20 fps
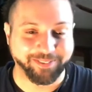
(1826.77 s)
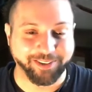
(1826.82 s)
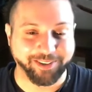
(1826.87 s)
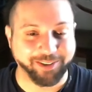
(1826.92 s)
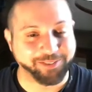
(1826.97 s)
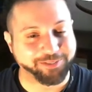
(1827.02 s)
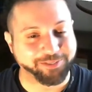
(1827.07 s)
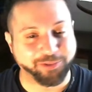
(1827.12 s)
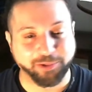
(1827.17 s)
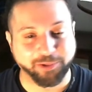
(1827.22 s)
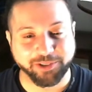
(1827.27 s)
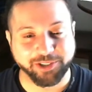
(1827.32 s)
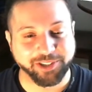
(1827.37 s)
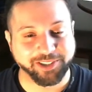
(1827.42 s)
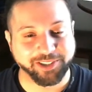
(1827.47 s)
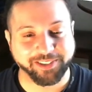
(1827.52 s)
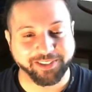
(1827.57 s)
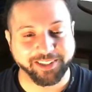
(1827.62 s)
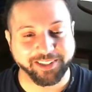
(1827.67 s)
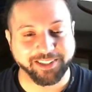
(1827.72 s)

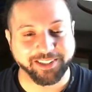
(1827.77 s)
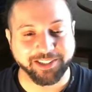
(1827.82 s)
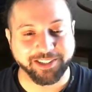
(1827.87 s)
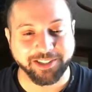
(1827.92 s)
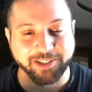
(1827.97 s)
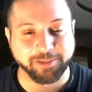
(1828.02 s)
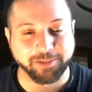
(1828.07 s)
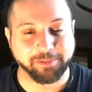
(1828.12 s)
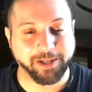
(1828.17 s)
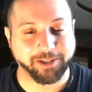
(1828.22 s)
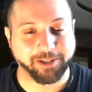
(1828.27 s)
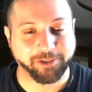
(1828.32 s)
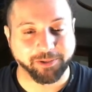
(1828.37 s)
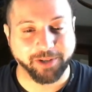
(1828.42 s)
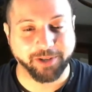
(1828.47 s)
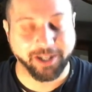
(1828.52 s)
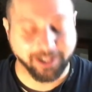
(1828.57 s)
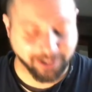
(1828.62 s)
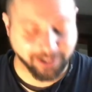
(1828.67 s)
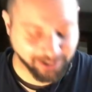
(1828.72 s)
Unfortunately, this is a metal
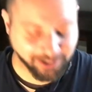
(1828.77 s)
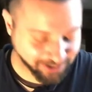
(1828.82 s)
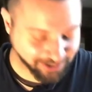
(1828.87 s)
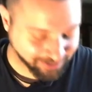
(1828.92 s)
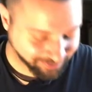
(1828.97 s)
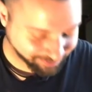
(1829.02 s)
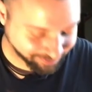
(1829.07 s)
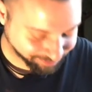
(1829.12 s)
record,